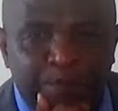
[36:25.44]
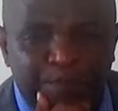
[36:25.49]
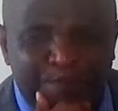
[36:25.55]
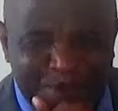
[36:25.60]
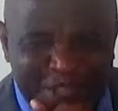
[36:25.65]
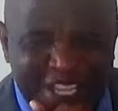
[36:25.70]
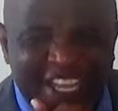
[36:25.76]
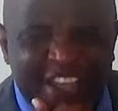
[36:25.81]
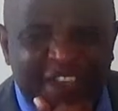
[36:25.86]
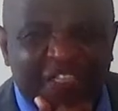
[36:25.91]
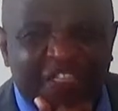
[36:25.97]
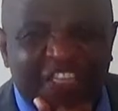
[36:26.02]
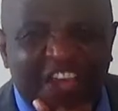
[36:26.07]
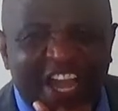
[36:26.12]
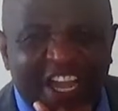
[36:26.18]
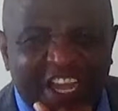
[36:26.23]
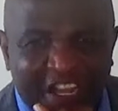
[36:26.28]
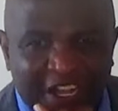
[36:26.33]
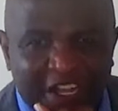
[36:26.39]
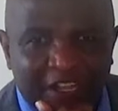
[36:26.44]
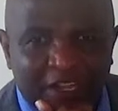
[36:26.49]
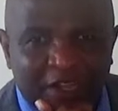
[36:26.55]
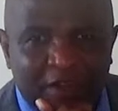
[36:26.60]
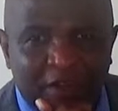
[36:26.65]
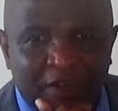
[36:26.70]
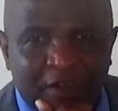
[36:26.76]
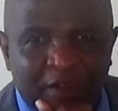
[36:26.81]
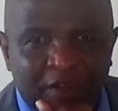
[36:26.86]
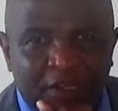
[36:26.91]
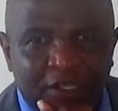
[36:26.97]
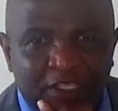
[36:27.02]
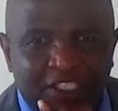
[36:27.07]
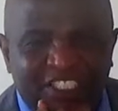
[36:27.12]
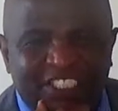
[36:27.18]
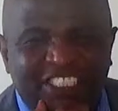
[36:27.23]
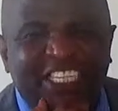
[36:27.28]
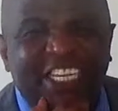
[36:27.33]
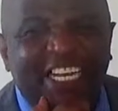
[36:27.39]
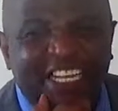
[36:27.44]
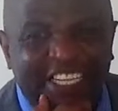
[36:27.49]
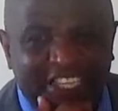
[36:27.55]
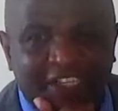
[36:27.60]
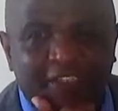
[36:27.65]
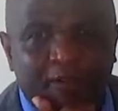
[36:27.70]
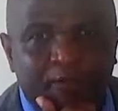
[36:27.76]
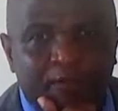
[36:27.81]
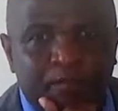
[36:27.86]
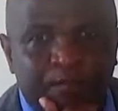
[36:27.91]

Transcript: being a thug, stealing,